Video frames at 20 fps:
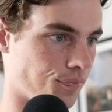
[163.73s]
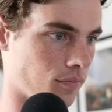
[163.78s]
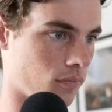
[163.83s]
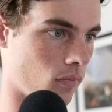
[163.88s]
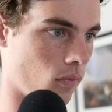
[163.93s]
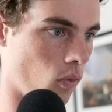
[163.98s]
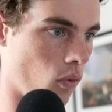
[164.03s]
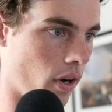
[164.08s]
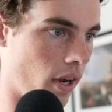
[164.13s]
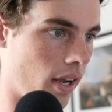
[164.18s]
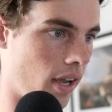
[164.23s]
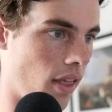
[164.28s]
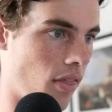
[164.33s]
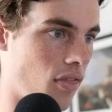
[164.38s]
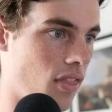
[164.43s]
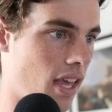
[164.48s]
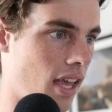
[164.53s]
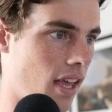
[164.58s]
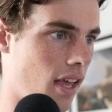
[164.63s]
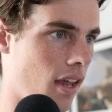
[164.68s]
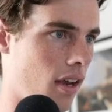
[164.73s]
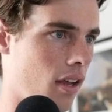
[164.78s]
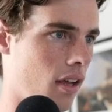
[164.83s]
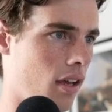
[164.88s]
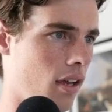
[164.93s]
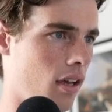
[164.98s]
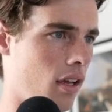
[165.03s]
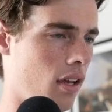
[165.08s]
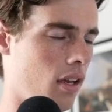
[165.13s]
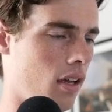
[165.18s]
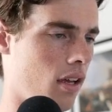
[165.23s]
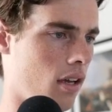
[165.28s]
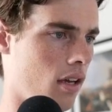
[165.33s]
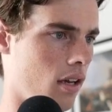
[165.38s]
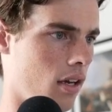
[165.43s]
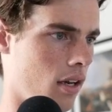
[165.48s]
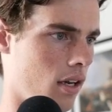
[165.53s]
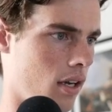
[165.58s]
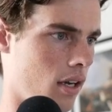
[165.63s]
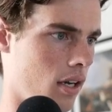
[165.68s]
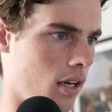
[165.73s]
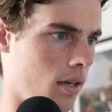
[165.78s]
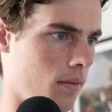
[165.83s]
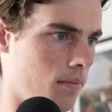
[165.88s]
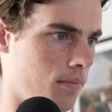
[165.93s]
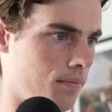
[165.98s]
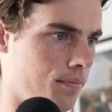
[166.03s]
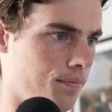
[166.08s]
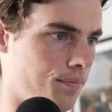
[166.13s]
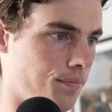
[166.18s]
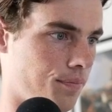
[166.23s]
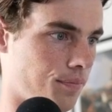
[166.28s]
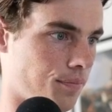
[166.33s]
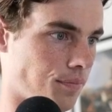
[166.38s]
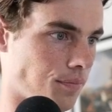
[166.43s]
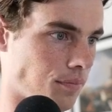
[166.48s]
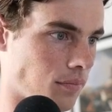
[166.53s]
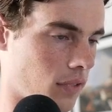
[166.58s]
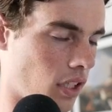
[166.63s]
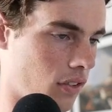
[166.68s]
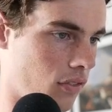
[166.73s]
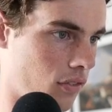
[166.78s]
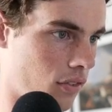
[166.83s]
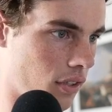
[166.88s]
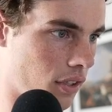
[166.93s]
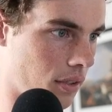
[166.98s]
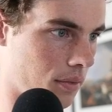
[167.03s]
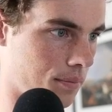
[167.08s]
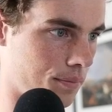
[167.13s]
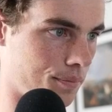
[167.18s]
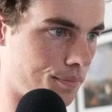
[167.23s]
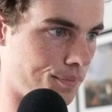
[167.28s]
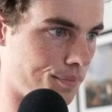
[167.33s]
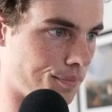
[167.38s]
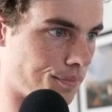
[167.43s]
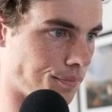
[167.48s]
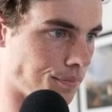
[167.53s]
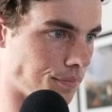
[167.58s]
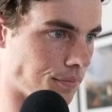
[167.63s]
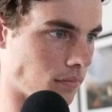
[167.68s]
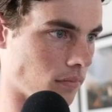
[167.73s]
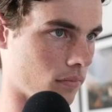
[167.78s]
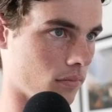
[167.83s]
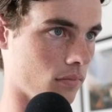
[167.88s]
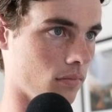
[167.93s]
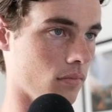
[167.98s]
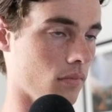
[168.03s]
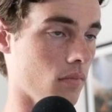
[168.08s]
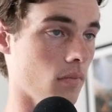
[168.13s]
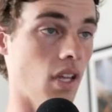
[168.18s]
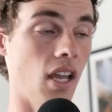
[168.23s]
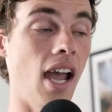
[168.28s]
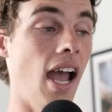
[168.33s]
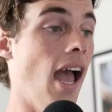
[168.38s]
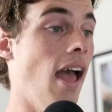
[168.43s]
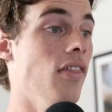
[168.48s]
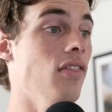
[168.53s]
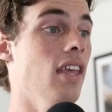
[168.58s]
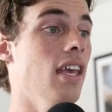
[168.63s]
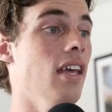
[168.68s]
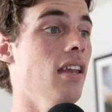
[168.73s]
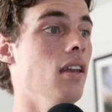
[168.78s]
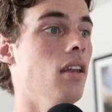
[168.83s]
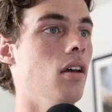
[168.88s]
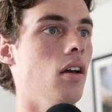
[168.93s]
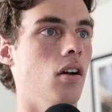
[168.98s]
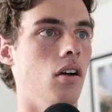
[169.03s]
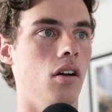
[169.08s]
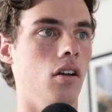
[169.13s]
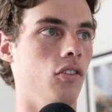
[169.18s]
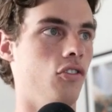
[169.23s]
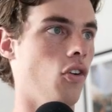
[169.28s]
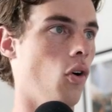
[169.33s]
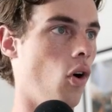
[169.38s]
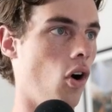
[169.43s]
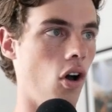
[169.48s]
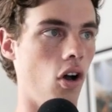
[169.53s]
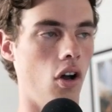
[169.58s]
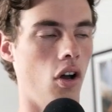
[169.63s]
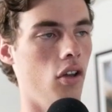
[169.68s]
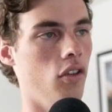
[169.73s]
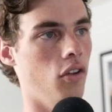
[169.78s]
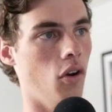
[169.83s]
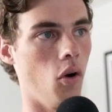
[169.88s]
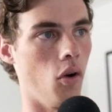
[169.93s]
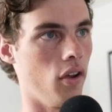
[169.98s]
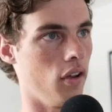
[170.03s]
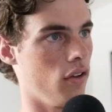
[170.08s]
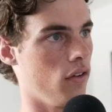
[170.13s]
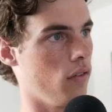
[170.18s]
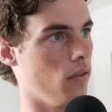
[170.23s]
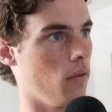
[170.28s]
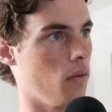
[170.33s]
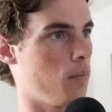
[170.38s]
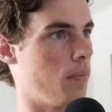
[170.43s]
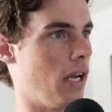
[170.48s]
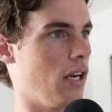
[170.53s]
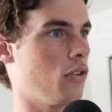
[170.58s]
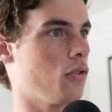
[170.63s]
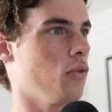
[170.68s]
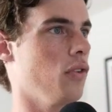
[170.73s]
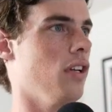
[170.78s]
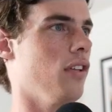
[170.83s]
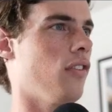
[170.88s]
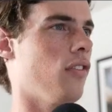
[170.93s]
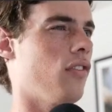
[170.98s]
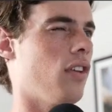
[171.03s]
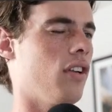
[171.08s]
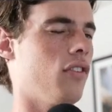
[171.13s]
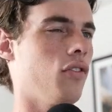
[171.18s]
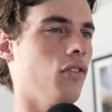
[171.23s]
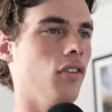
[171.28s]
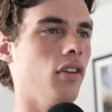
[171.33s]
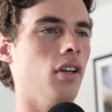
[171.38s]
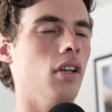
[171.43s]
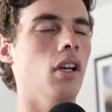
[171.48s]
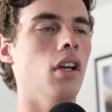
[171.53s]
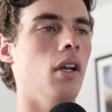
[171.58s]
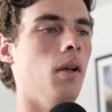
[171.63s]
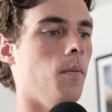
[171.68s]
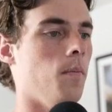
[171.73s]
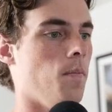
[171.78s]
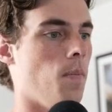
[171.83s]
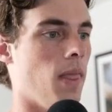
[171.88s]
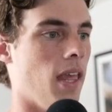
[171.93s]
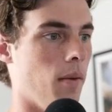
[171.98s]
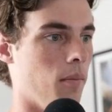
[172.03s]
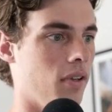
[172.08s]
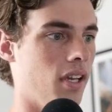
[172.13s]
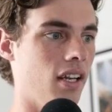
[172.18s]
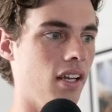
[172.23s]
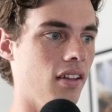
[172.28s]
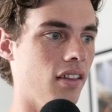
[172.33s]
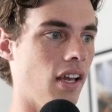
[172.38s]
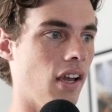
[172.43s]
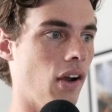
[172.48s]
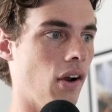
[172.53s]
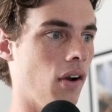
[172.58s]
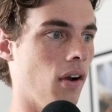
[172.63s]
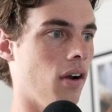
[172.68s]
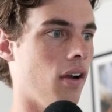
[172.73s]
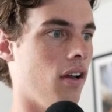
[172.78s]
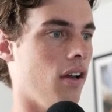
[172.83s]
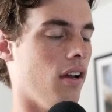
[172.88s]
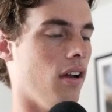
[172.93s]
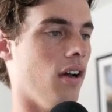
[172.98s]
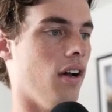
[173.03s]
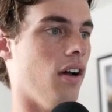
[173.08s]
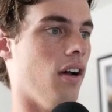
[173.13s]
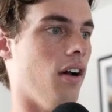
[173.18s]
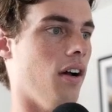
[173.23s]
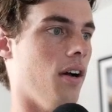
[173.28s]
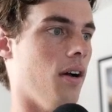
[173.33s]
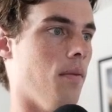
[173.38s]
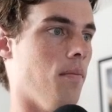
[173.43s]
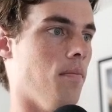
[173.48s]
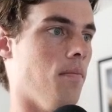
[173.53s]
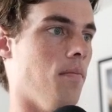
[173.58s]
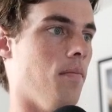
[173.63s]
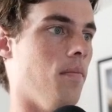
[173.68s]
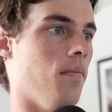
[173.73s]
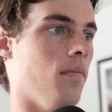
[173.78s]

right? And then, let's see. And then, so, page 3 is essentially him getting there, him,